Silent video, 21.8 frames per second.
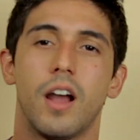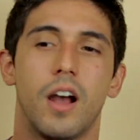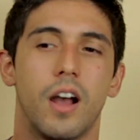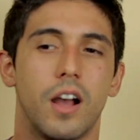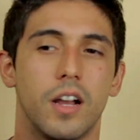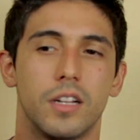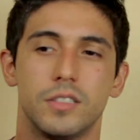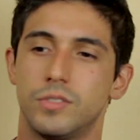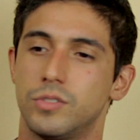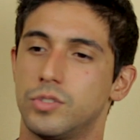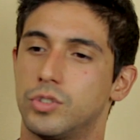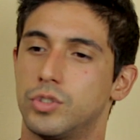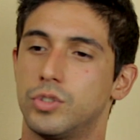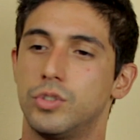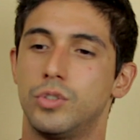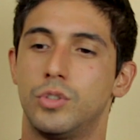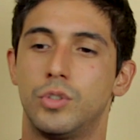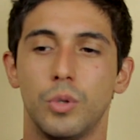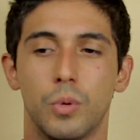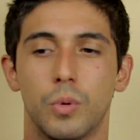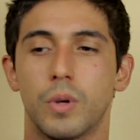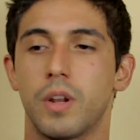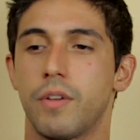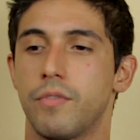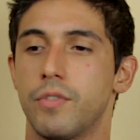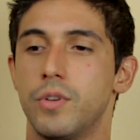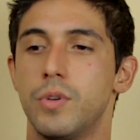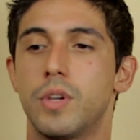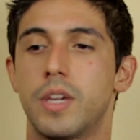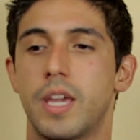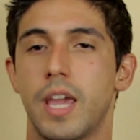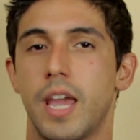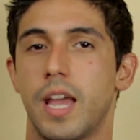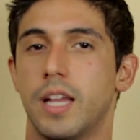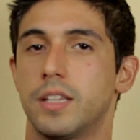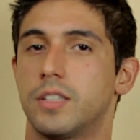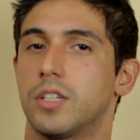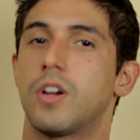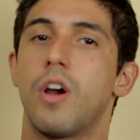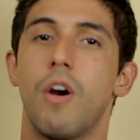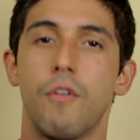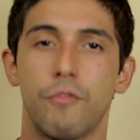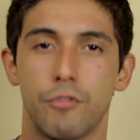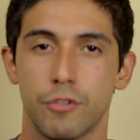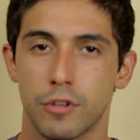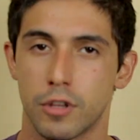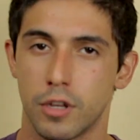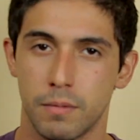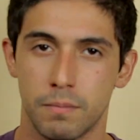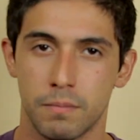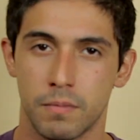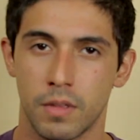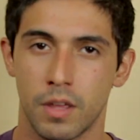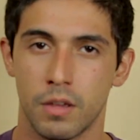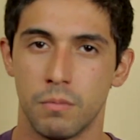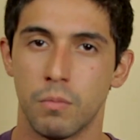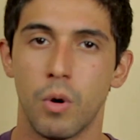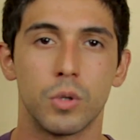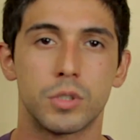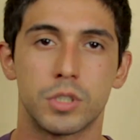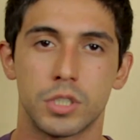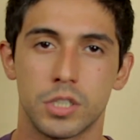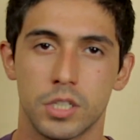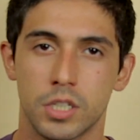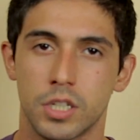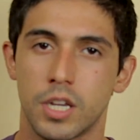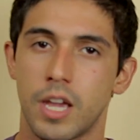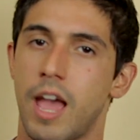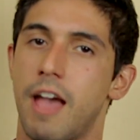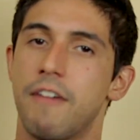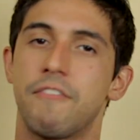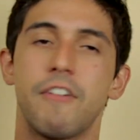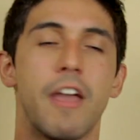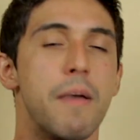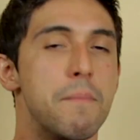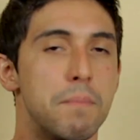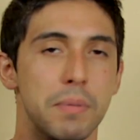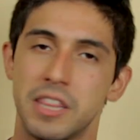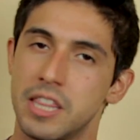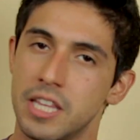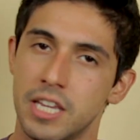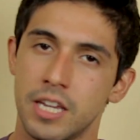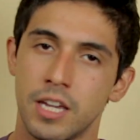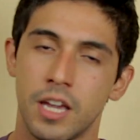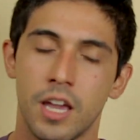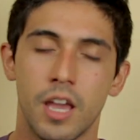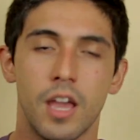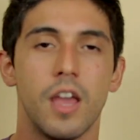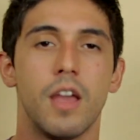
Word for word: Uh, Do whatever you can to comfort them emotionally, have empathy.